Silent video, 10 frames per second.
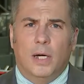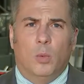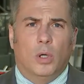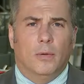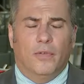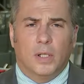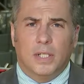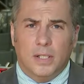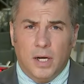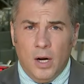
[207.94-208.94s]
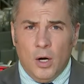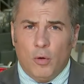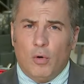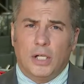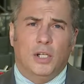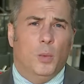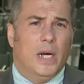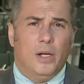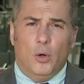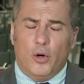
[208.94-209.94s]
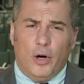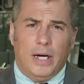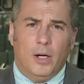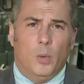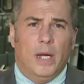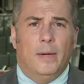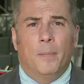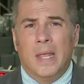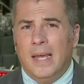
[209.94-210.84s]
world versus Russian wheat, Ukrainian wheat.